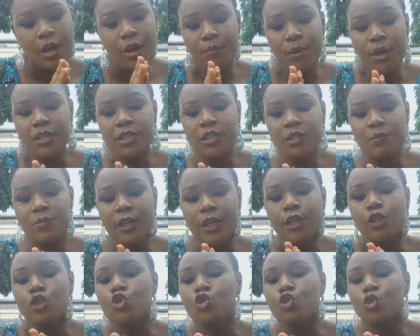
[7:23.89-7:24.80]

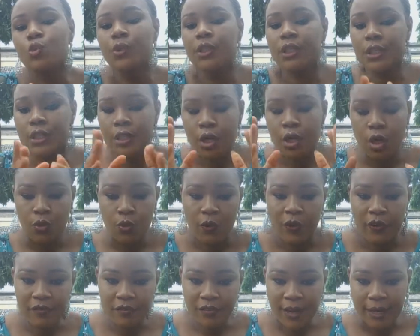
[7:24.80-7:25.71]
possibly in 2 weeks you
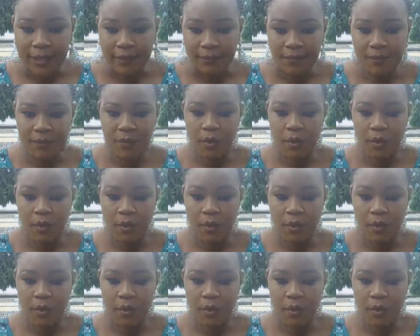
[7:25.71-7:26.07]
are fine.